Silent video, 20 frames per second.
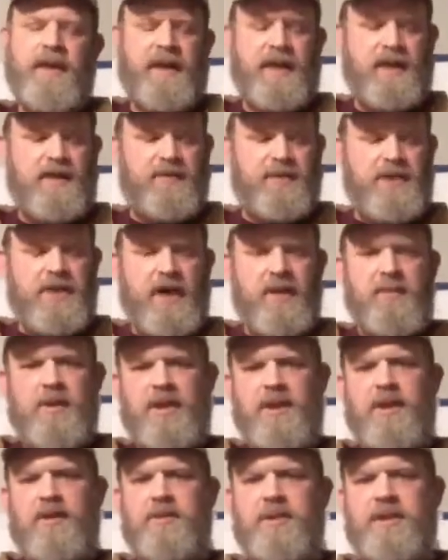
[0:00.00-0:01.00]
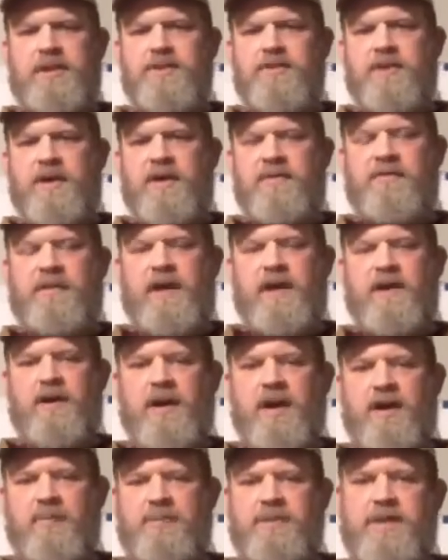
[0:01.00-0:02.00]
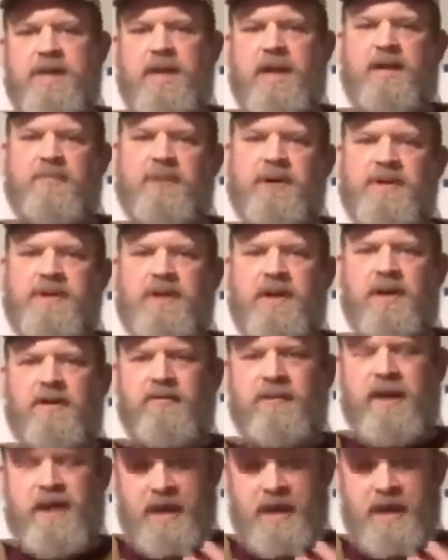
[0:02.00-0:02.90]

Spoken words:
And every time I come into dry fire, I'm checking myself